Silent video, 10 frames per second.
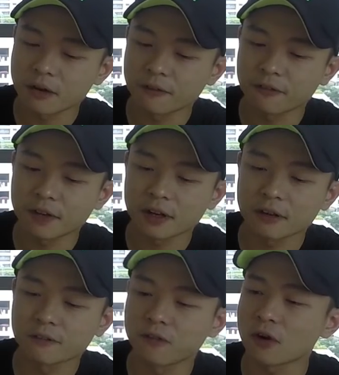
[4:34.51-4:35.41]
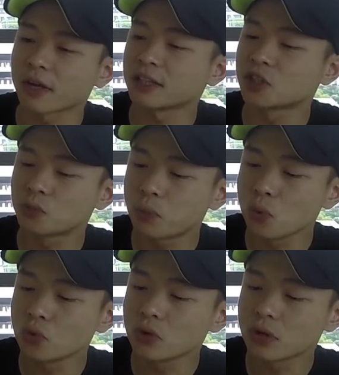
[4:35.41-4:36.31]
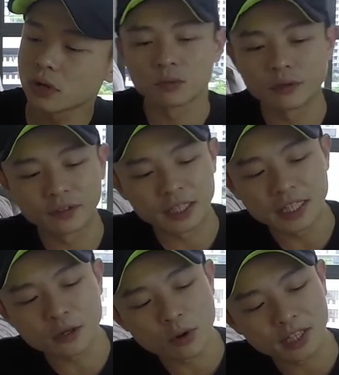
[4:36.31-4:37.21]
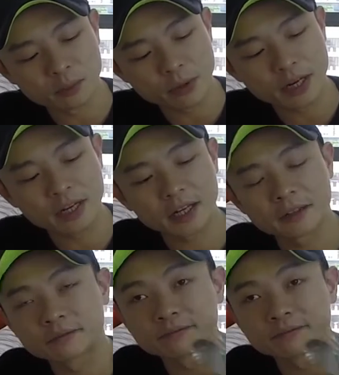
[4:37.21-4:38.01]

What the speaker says: of fork and spoon with the eQuest branding.